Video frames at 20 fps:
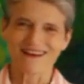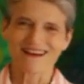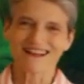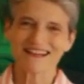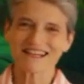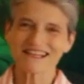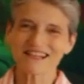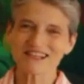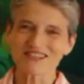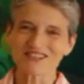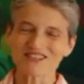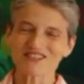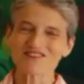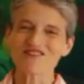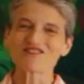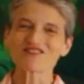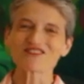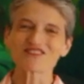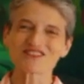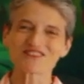a little
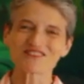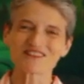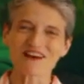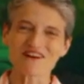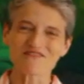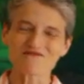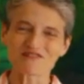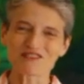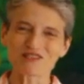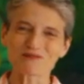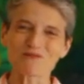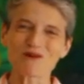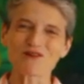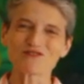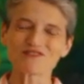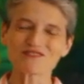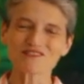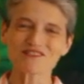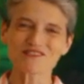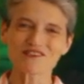astonished at that response.